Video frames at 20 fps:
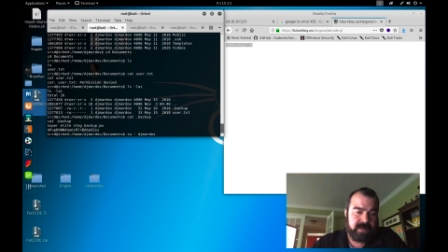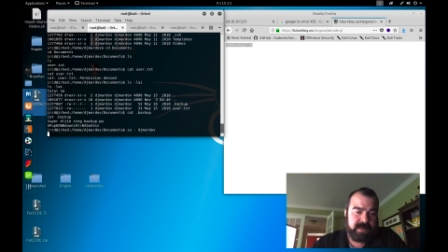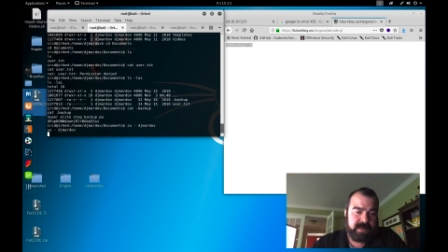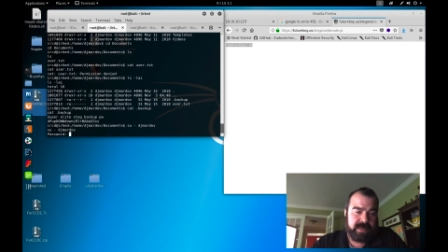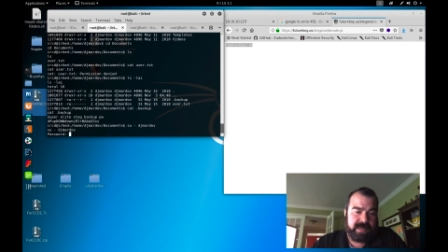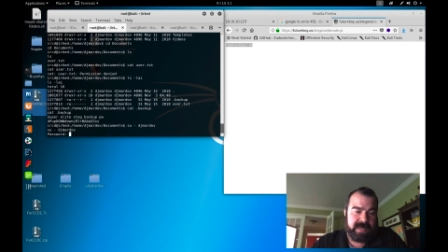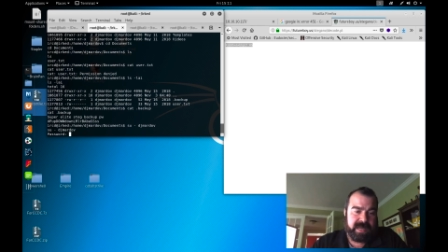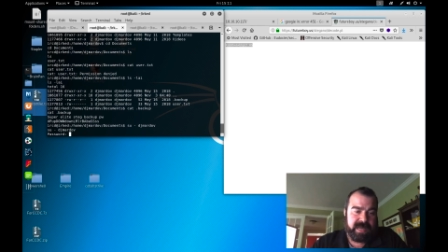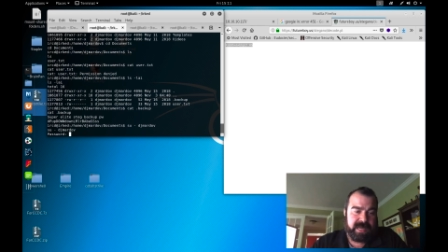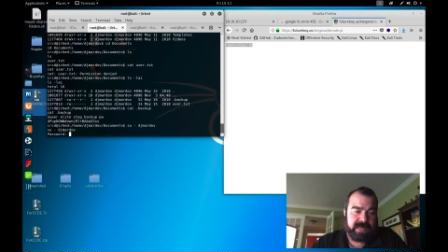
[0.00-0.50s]

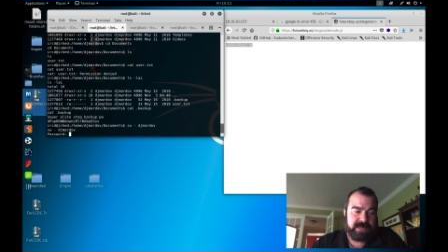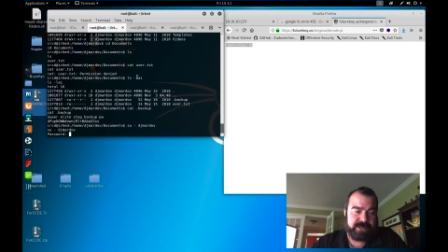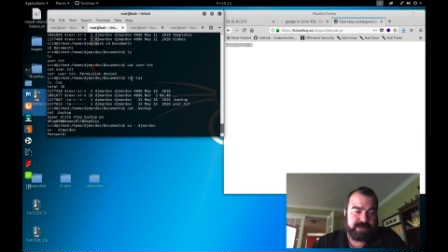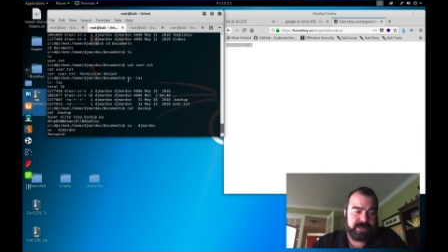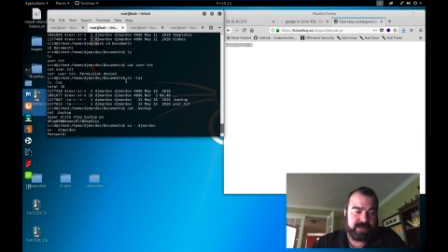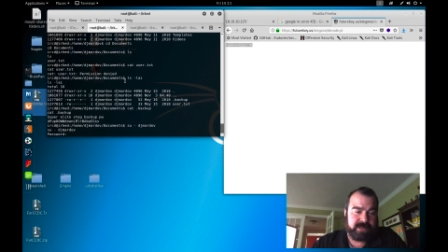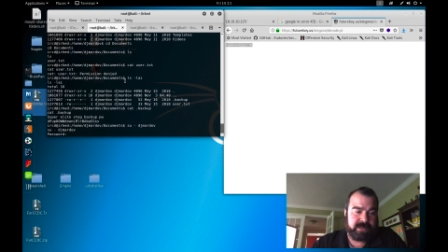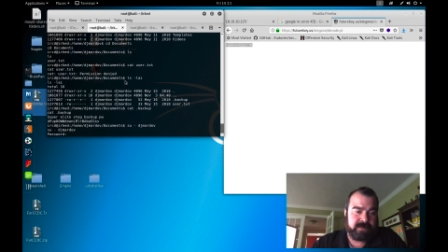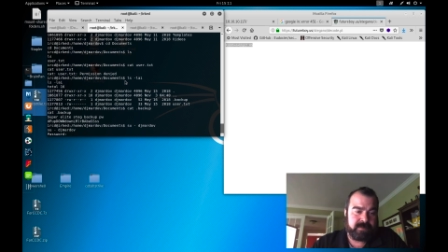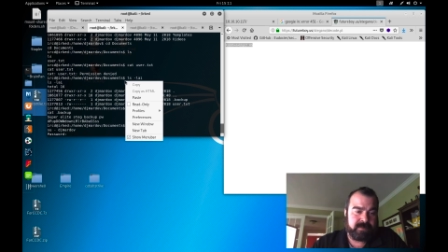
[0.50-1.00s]
hit
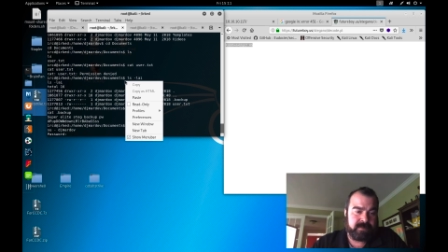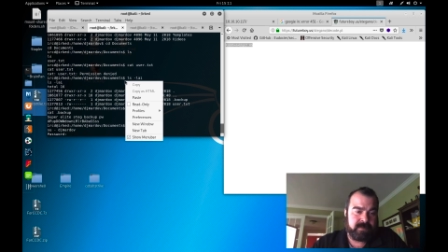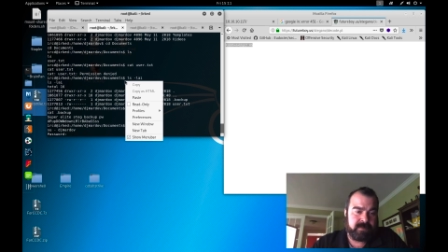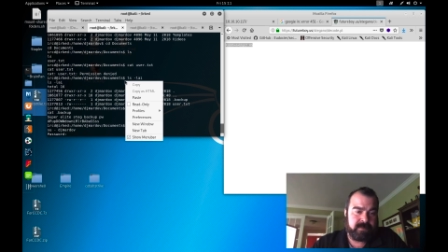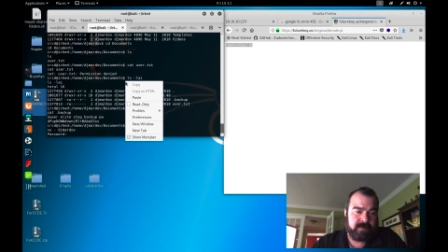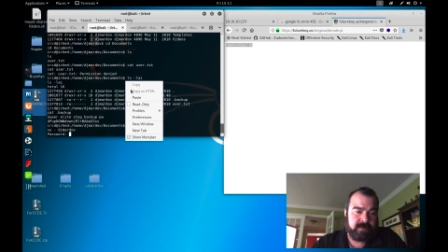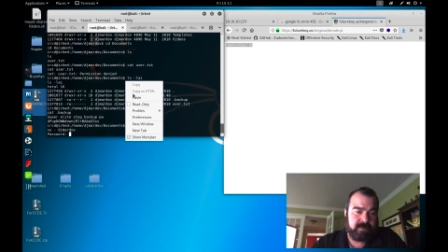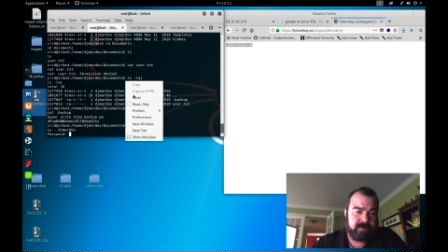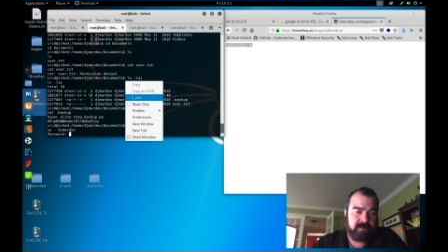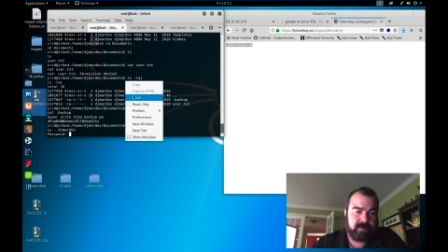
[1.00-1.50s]
enter,
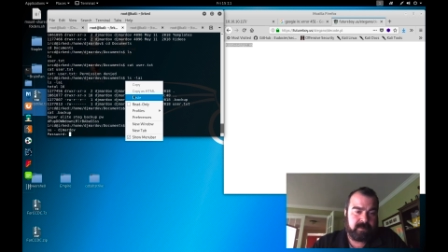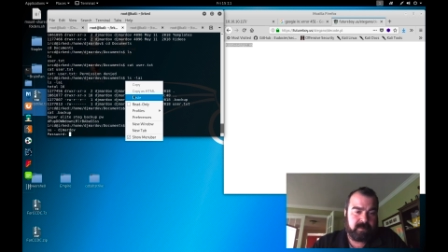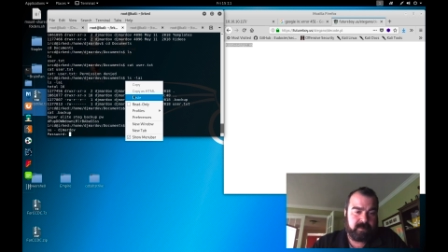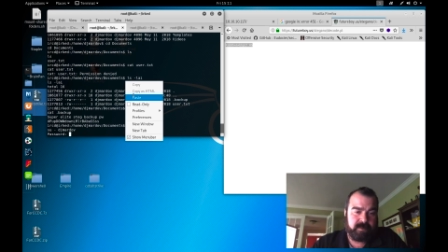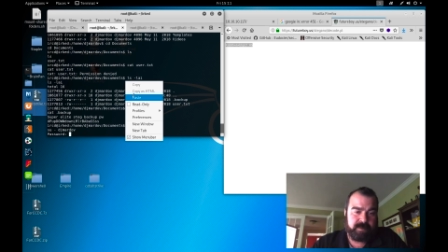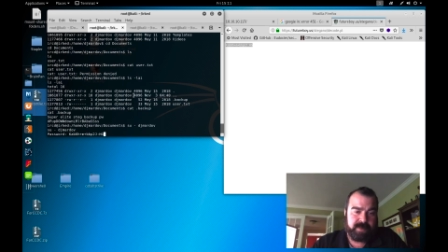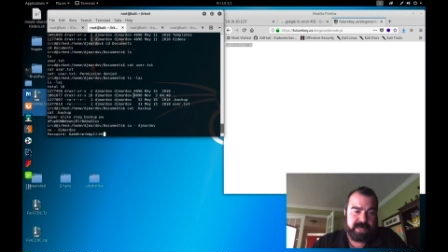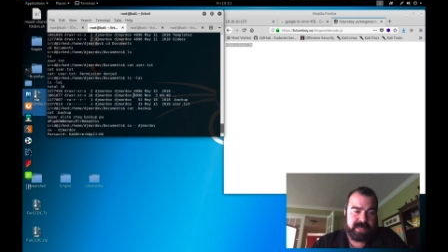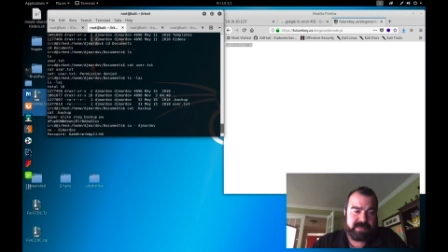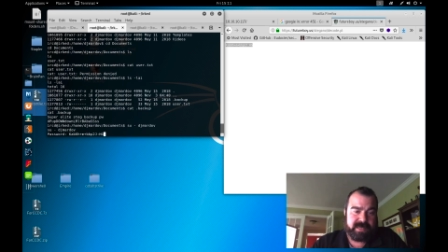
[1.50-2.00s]

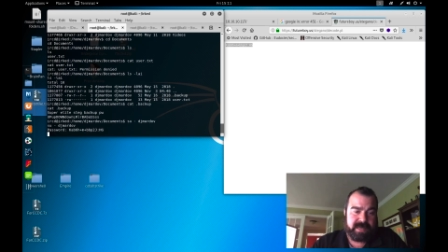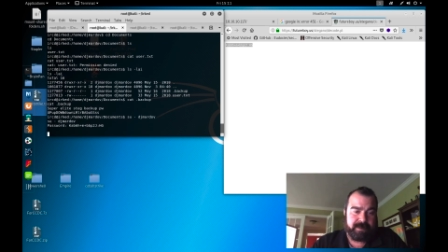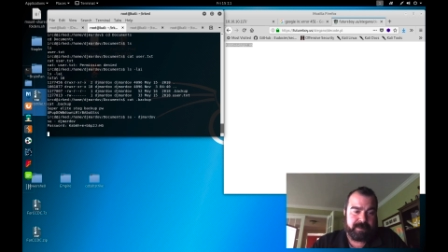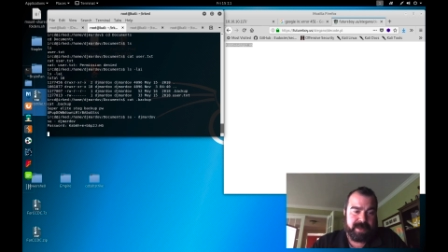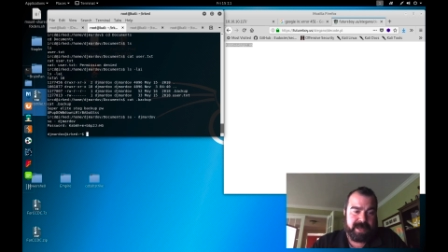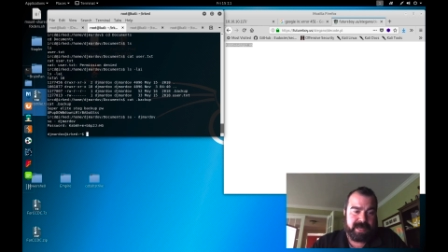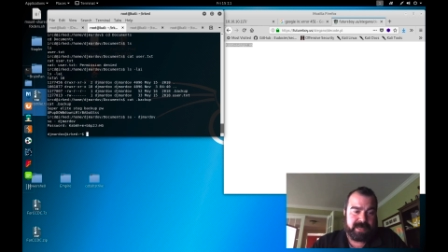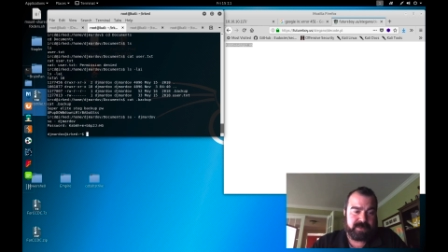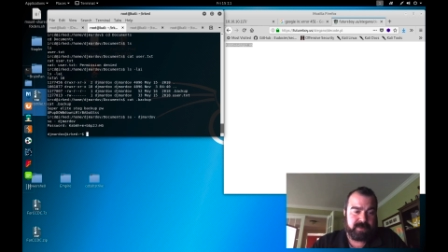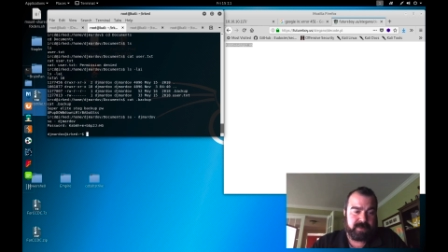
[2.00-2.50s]
paste that
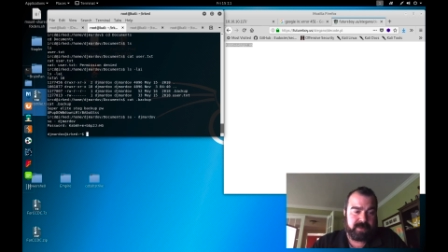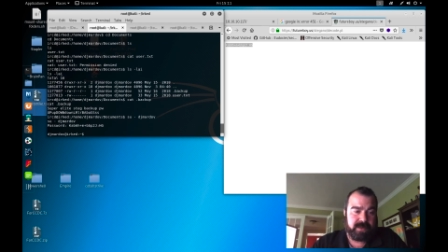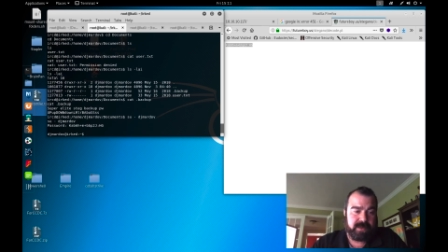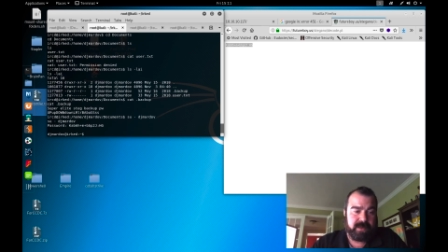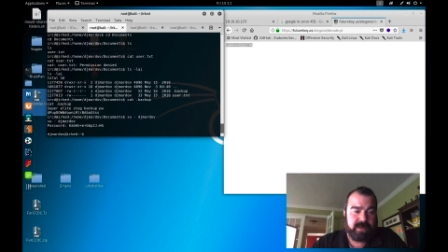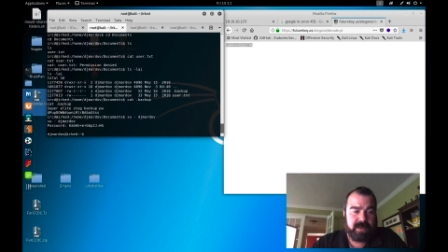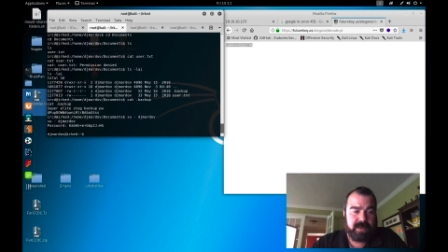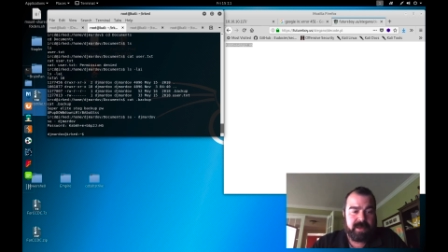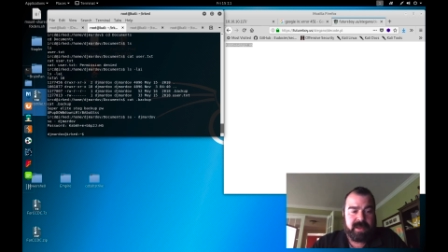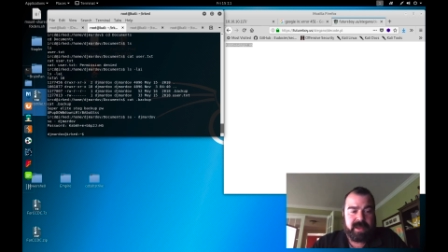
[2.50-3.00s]
password,